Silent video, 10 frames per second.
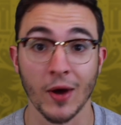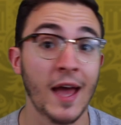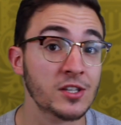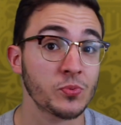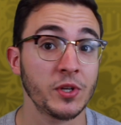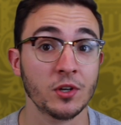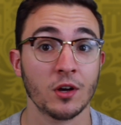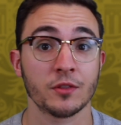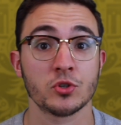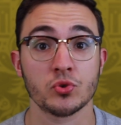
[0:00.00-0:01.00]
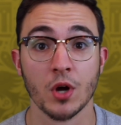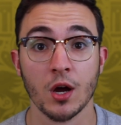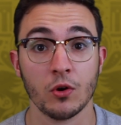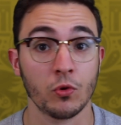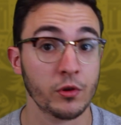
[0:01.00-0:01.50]
Had Sweden gotten the
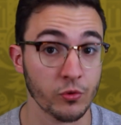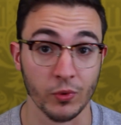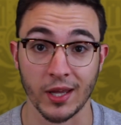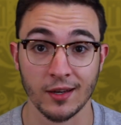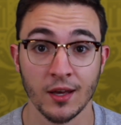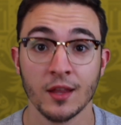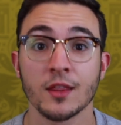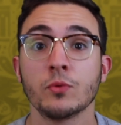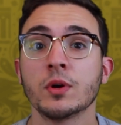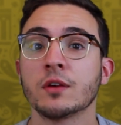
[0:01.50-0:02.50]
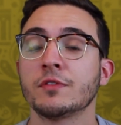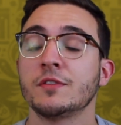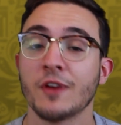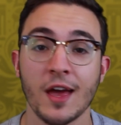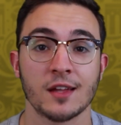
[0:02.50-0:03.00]
draw or the win, they would have
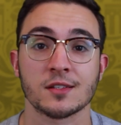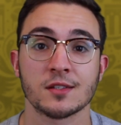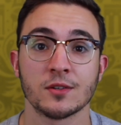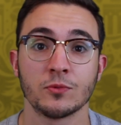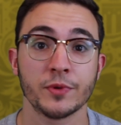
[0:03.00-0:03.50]
advanced.